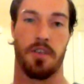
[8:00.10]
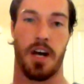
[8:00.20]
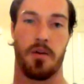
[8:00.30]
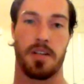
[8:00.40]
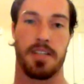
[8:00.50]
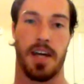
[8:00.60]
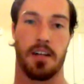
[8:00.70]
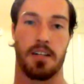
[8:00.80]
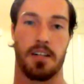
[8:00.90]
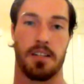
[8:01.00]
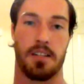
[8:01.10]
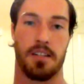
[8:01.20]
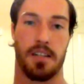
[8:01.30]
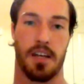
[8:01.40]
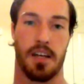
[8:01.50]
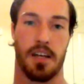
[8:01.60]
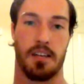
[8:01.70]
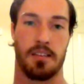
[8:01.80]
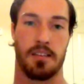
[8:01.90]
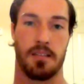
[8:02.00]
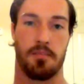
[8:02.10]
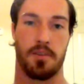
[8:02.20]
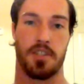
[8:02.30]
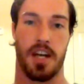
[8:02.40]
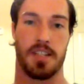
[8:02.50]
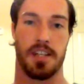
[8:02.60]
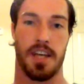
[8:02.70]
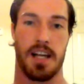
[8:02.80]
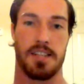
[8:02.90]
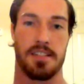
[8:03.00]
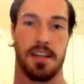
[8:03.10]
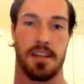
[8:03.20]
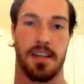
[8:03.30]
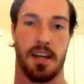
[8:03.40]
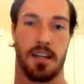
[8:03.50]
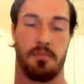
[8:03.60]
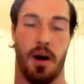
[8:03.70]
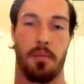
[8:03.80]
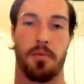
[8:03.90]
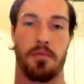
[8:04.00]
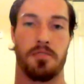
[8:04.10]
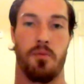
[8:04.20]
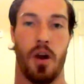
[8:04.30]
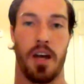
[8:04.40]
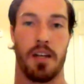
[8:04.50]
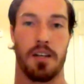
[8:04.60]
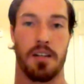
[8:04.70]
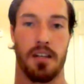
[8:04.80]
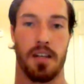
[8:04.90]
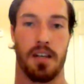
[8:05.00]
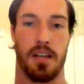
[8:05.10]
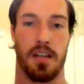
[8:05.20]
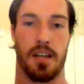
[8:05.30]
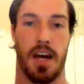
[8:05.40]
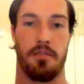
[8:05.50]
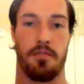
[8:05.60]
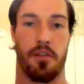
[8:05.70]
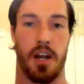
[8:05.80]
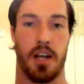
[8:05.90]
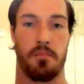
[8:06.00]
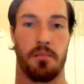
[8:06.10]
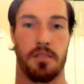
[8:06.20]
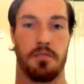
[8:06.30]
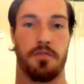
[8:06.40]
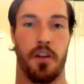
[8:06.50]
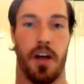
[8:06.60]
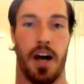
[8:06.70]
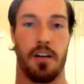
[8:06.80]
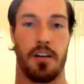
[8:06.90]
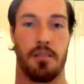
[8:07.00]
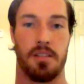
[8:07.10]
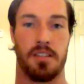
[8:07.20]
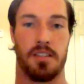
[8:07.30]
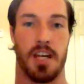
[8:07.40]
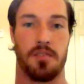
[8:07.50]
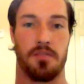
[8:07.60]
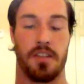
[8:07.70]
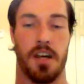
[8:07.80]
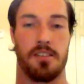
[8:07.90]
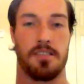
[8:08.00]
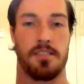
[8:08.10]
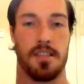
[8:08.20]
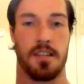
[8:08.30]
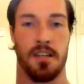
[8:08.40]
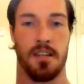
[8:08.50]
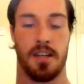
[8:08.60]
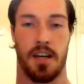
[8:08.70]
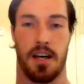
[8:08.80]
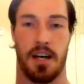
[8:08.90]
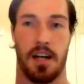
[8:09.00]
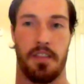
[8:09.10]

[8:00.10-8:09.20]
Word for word: to evaluate talent and, and project guys that, that could probably put on some weight and had the frame to fill out and be successful in the S E C. Uh,